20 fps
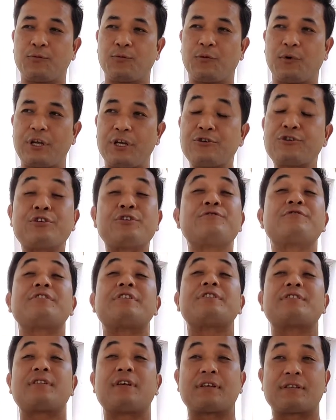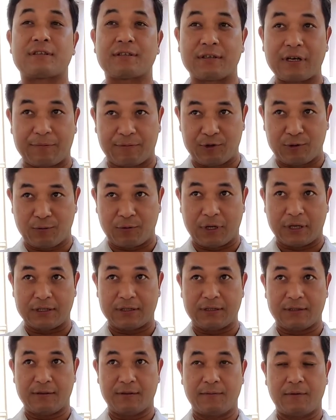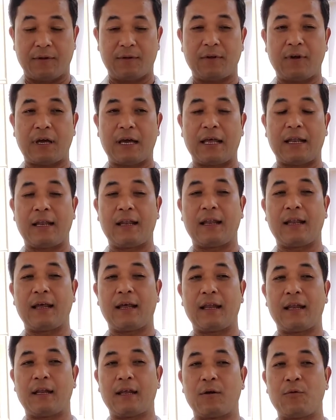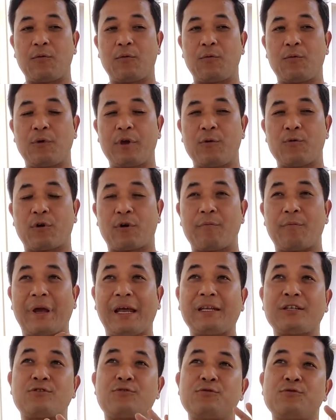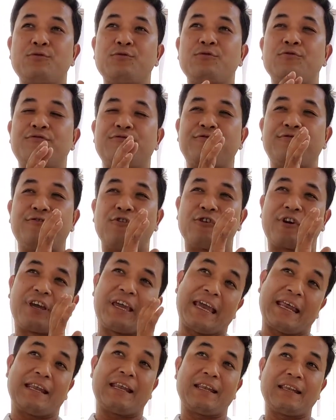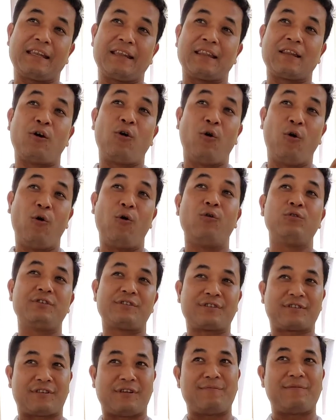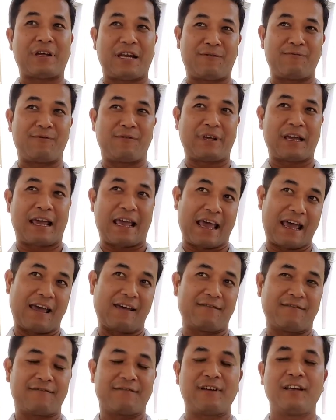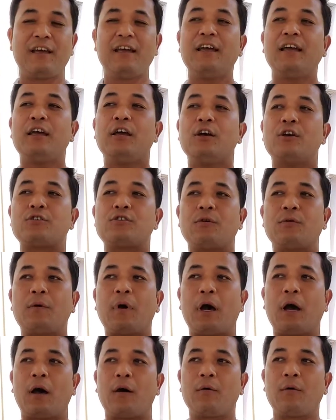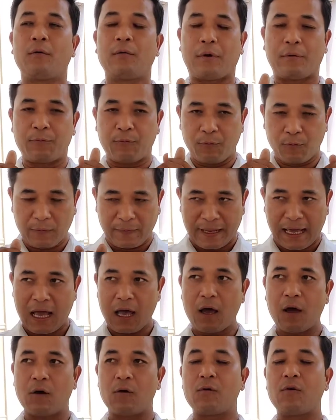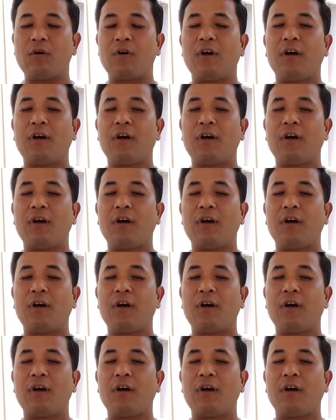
introduced this script to us, and then we were made to forget the old script that we have. So now